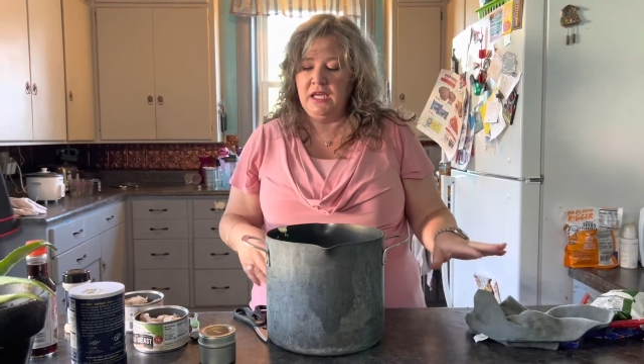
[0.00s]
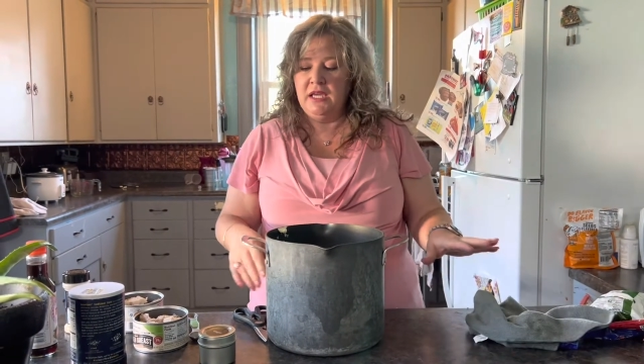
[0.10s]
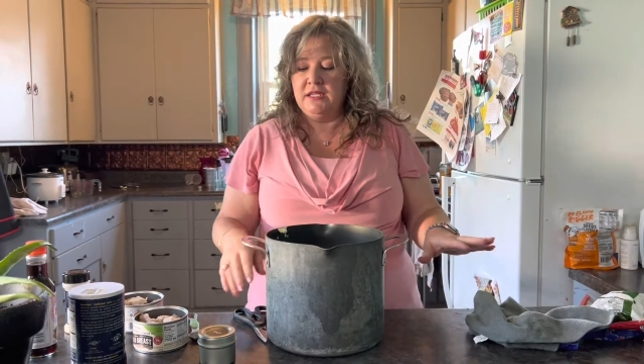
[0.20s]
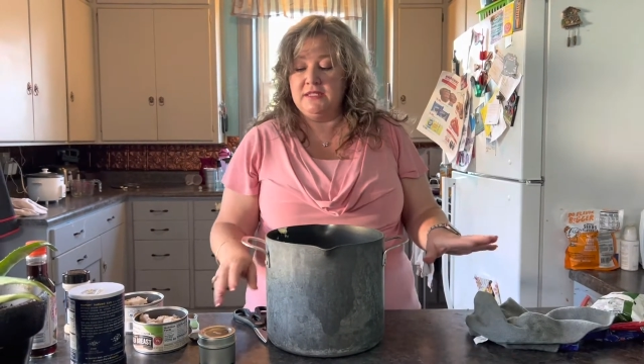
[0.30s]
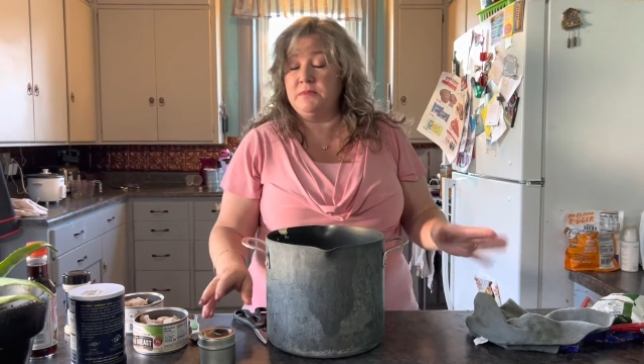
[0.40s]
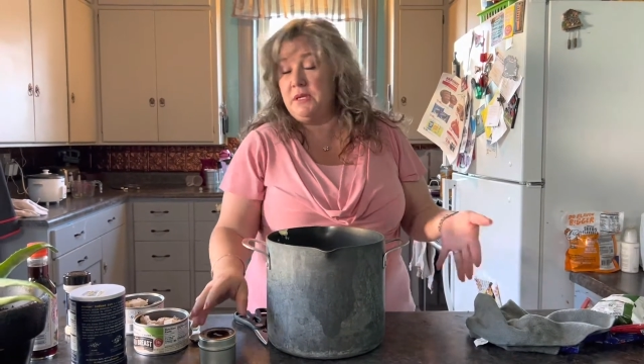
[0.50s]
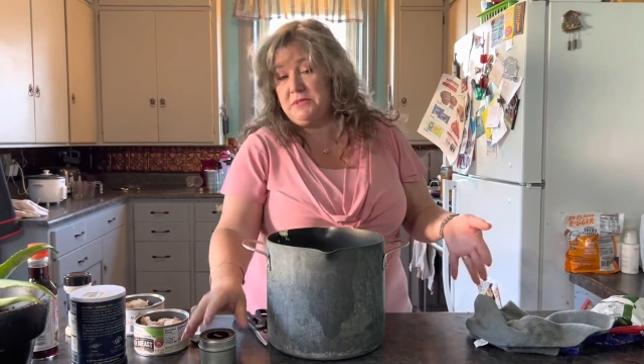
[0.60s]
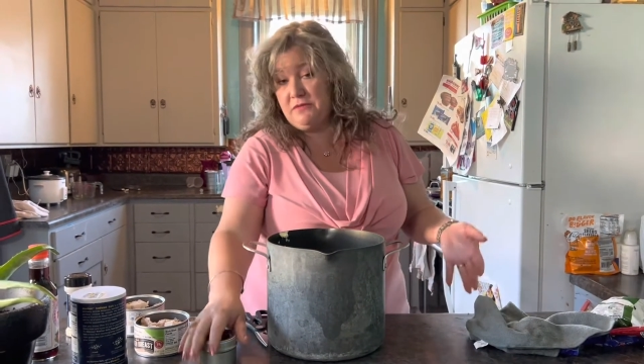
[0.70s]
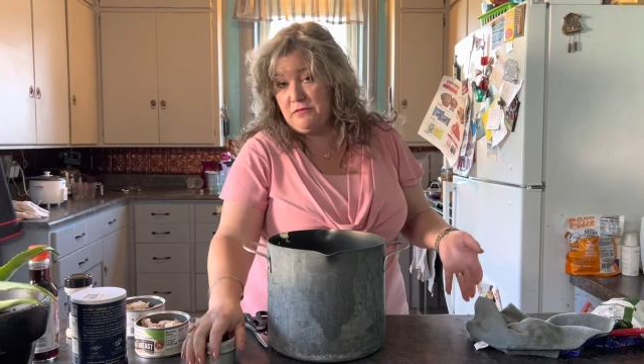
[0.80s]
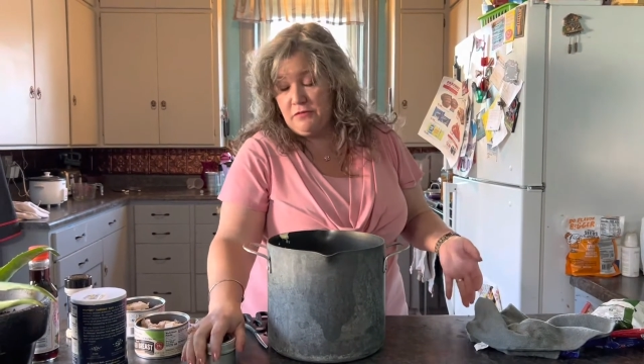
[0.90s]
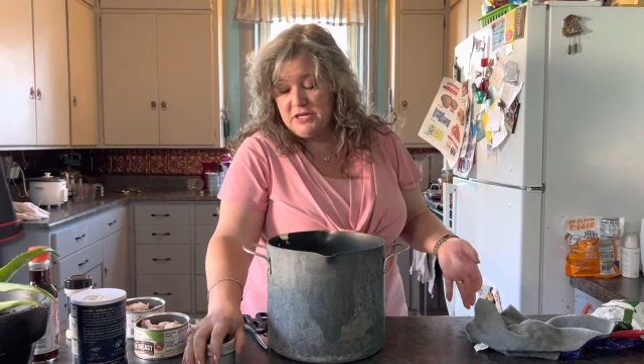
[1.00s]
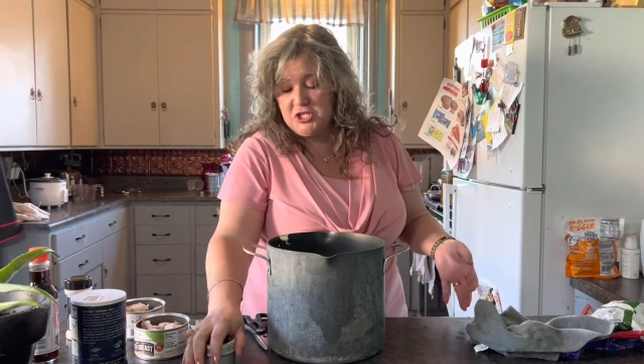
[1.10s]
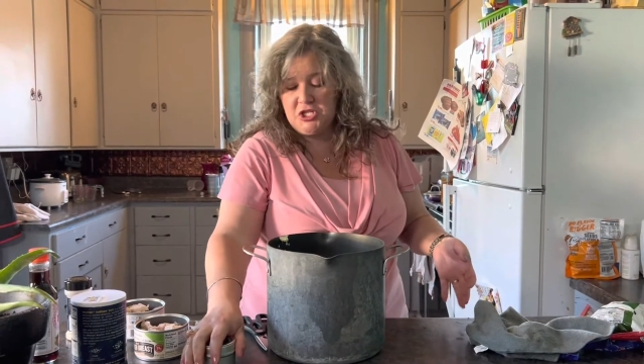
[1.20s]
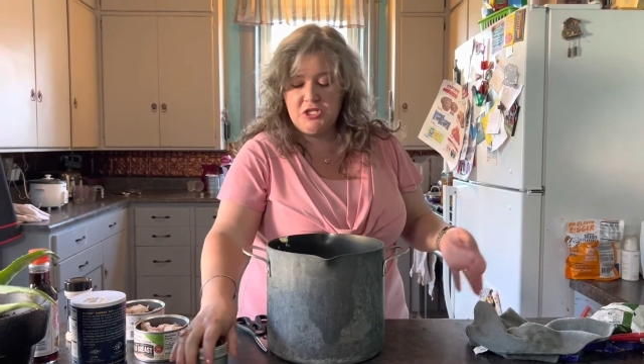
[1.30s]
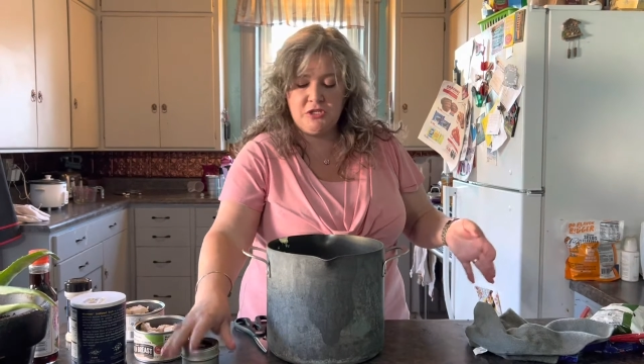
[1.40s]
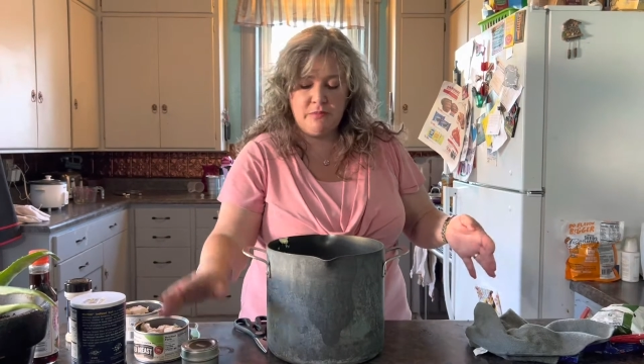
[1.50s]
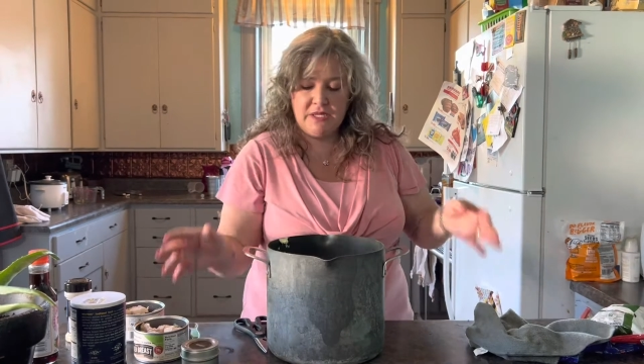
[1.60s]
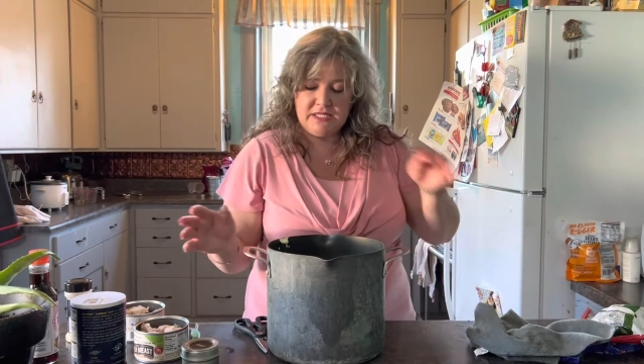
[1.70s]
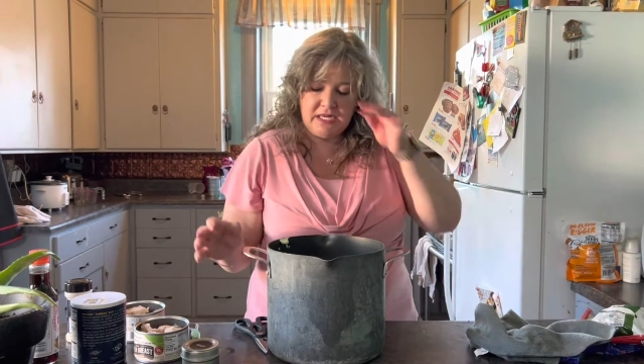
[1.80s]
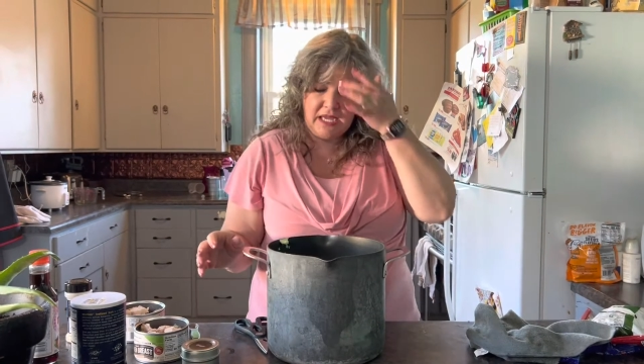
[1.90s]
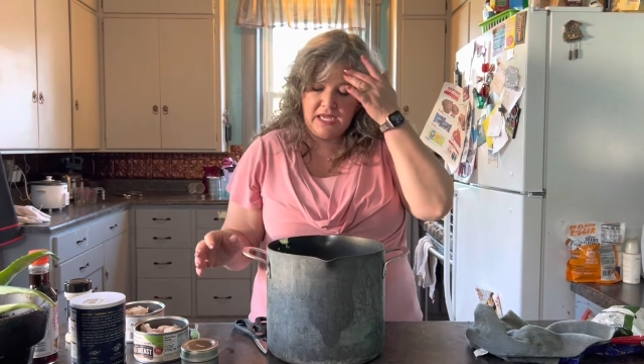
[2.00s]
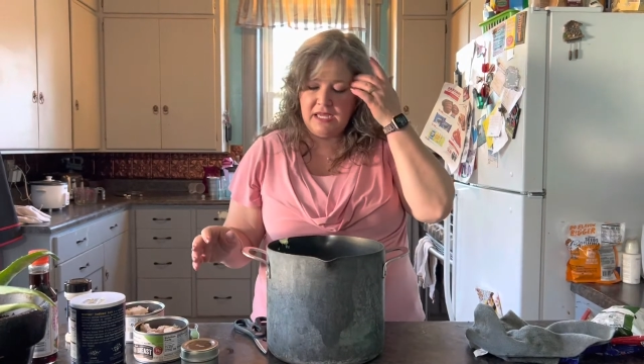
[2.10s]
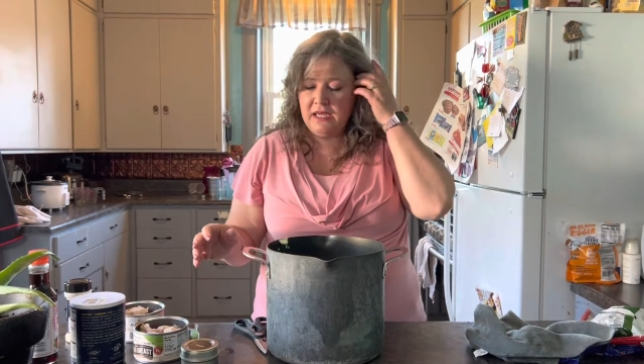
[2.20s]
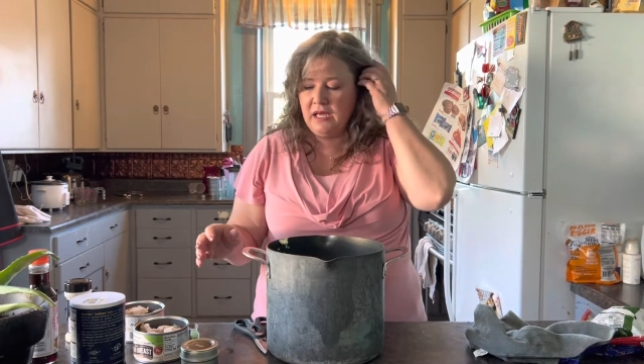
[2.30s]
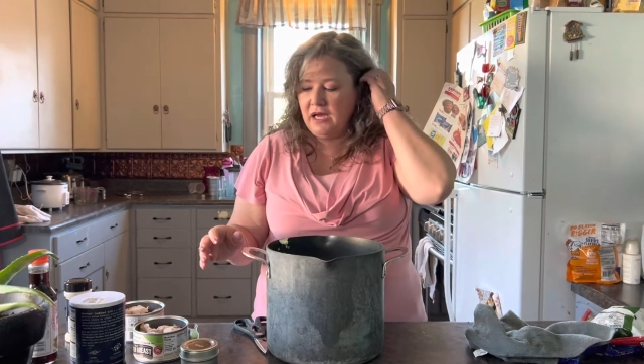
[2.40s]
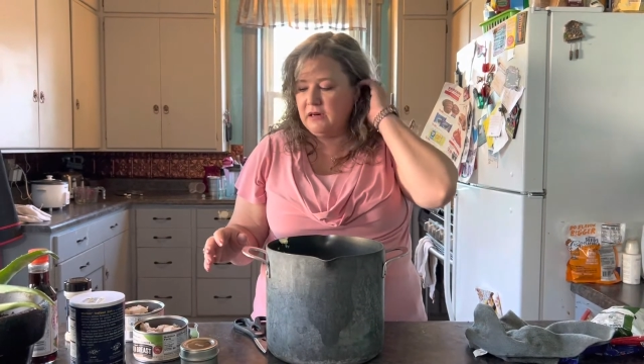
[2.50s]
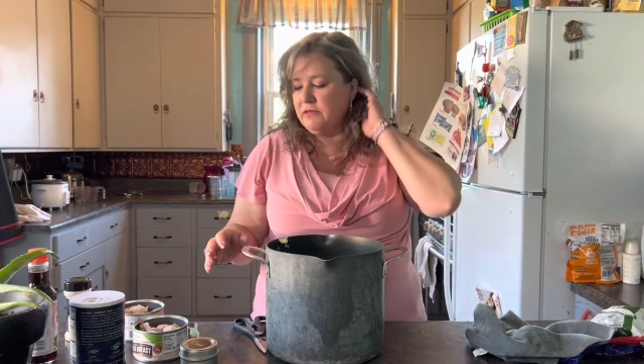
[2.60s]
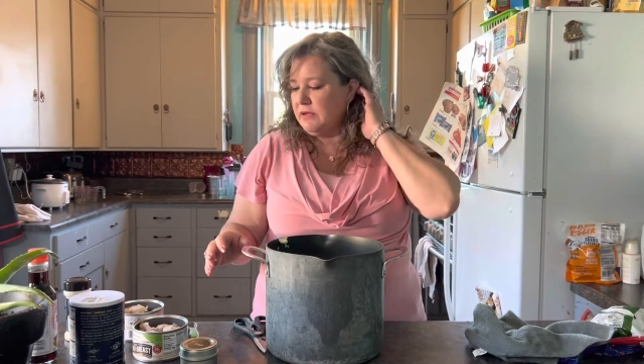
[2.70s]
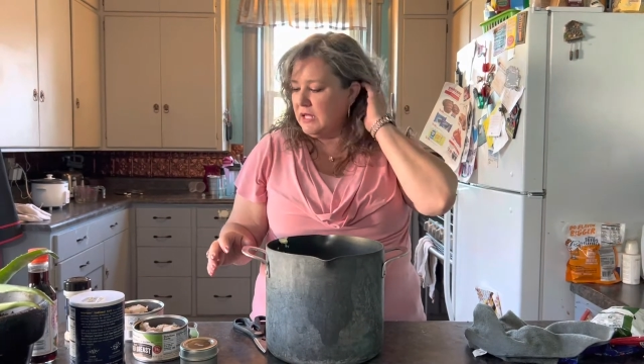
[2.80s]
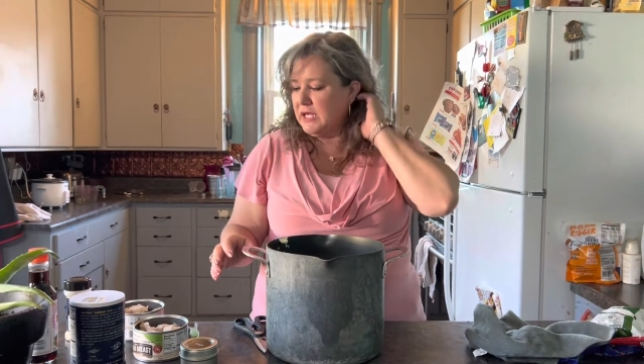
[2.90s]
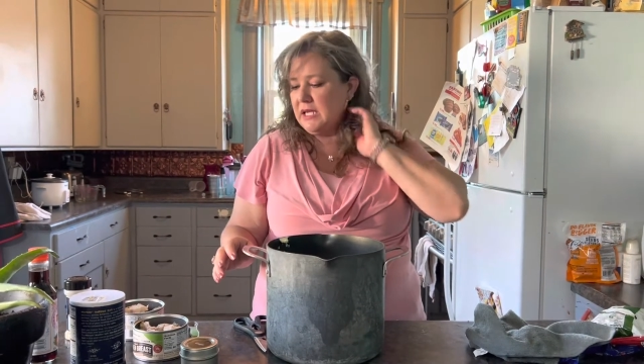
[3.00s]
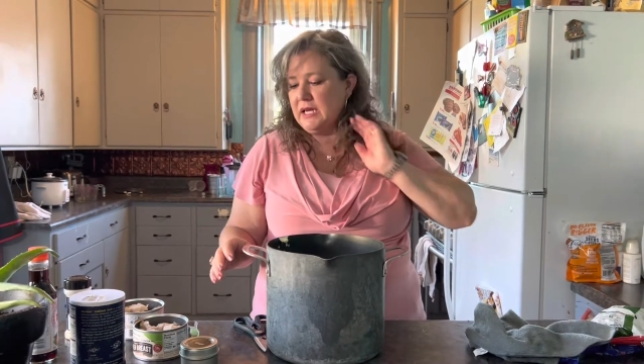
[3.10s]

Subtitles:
sometimes even fresh ginger. But today, I don't feel like it.